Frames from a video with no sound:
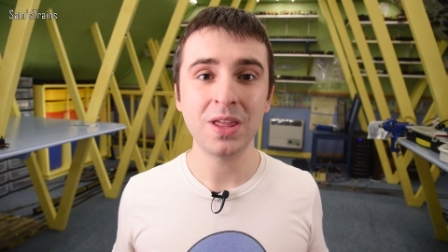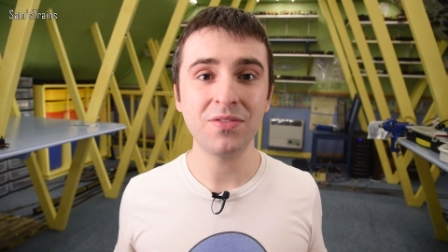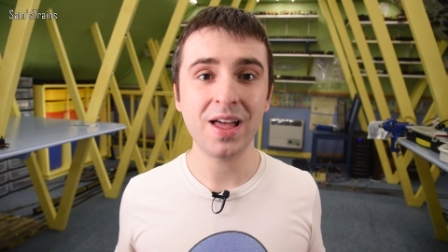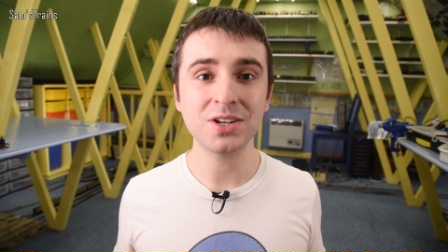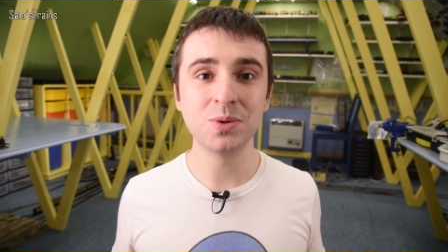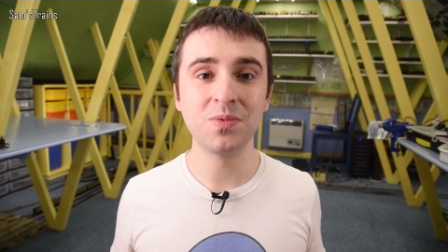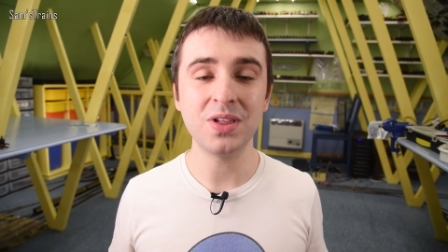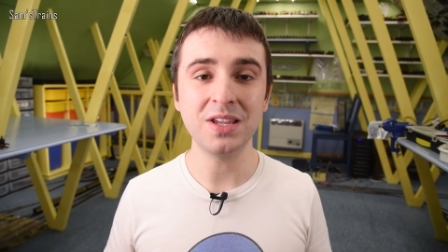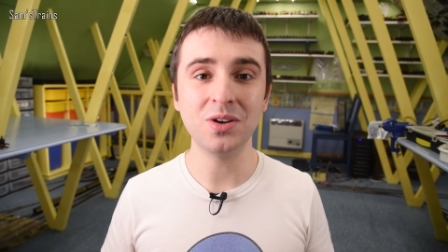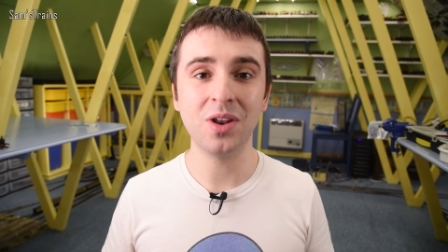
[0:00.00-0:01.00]
If that's
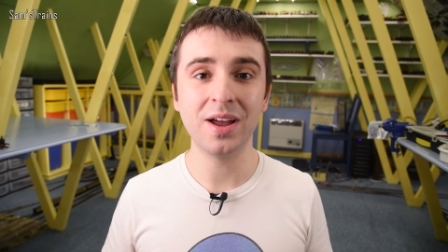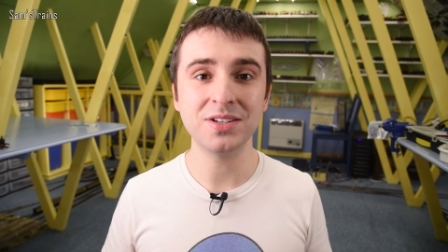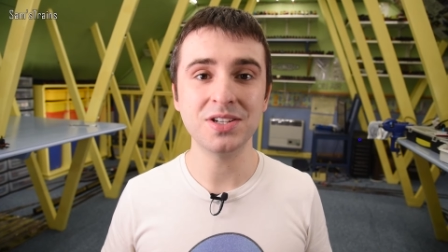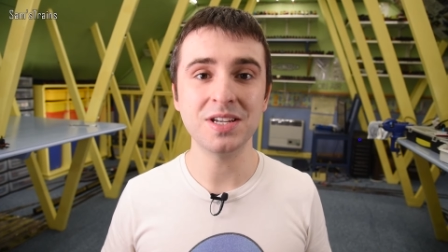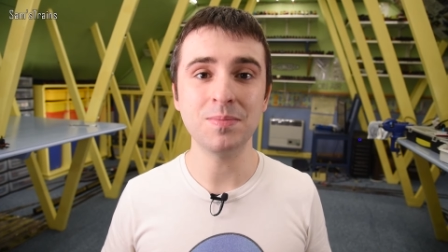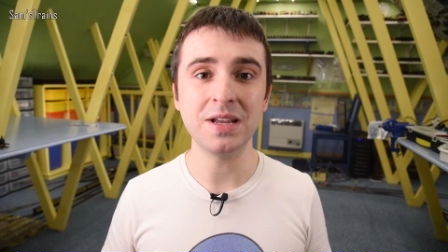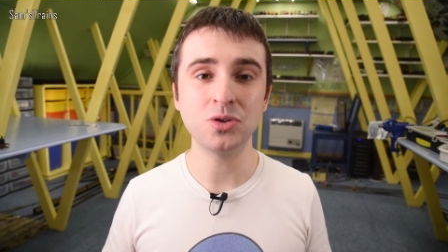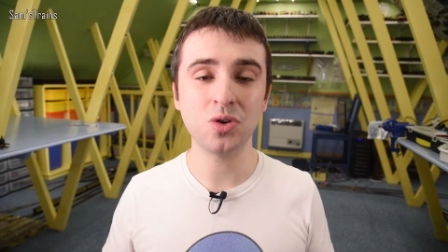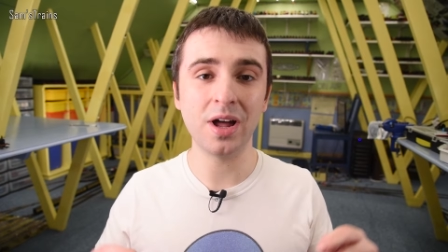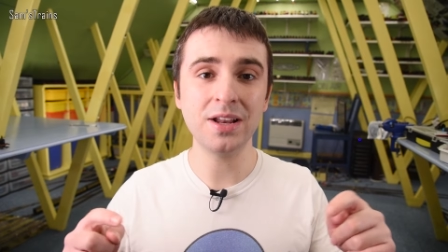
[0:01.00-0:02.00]
something you'd like to see me
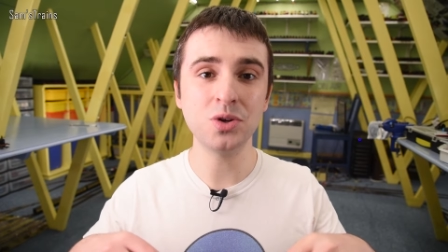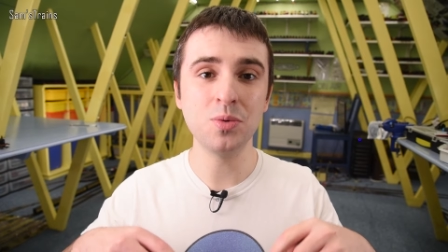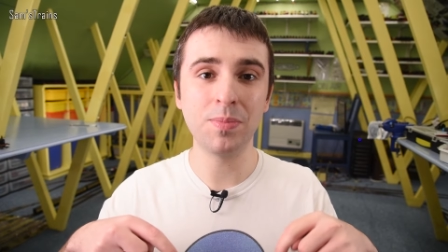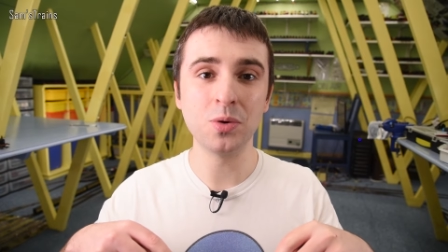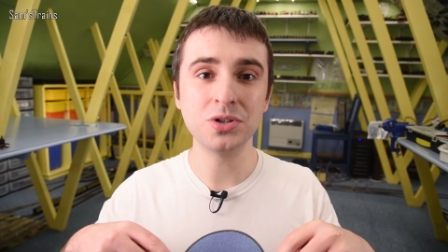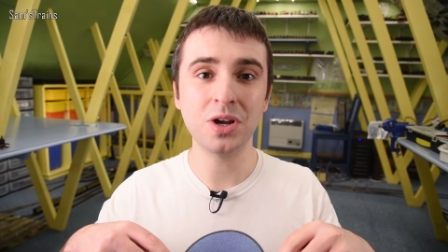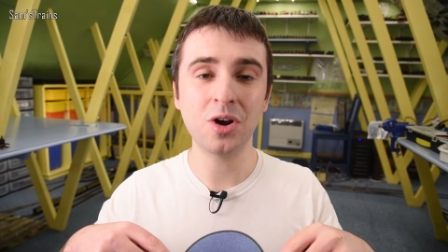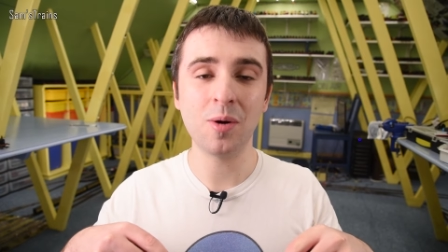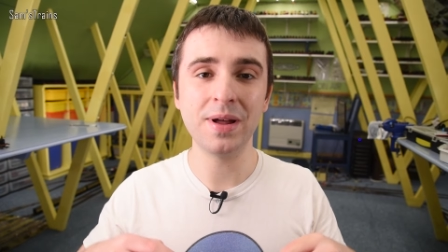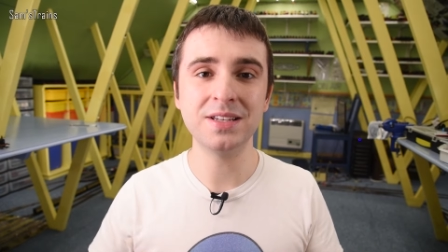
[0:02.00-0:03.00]
try, do post a
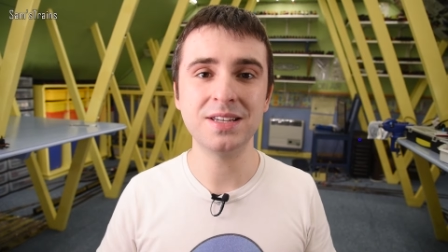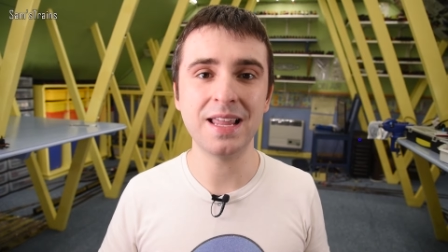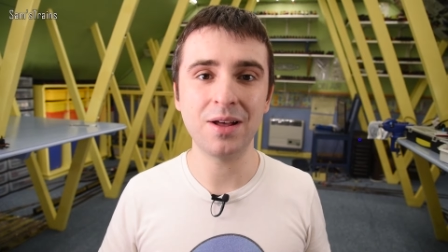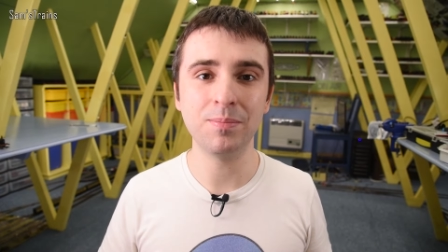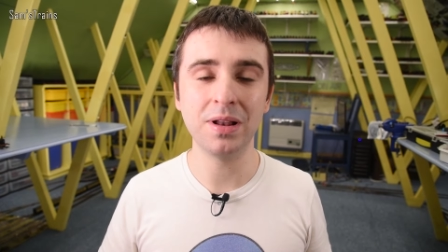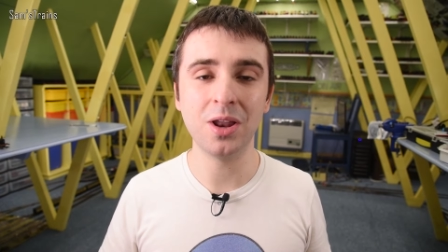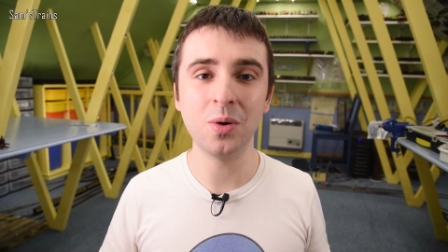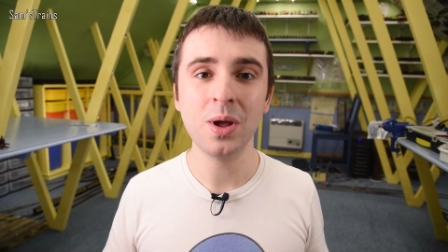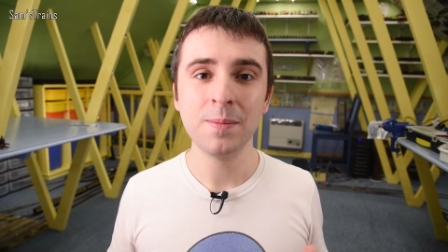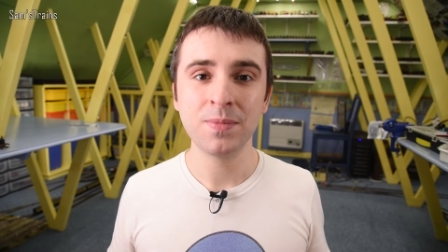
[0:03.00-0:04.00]
comment down
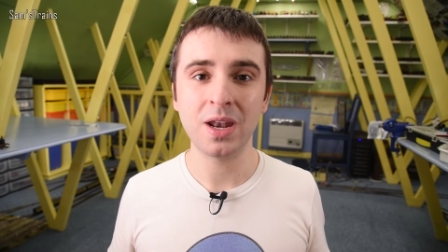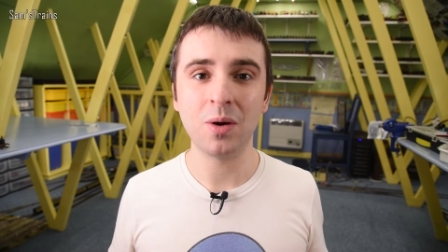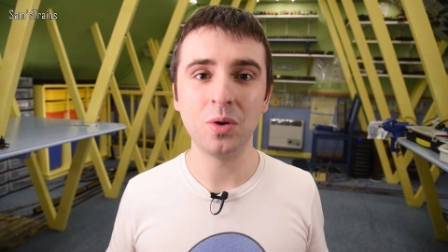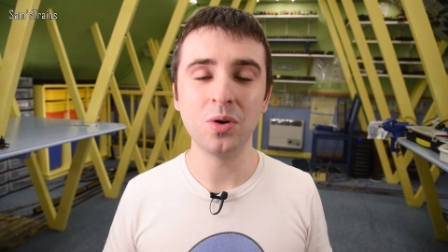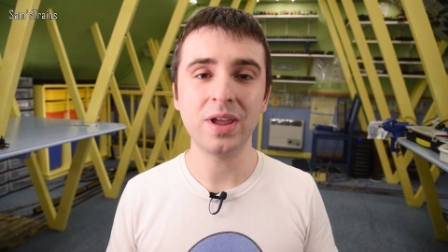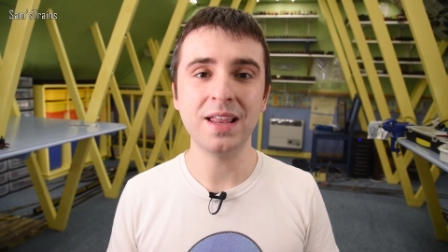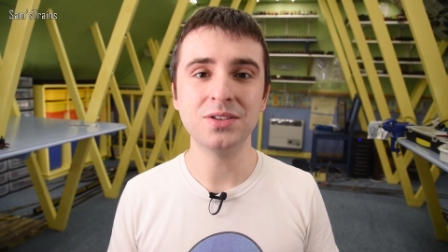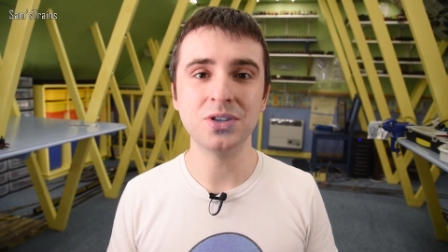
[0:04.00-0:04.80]
below and I will look into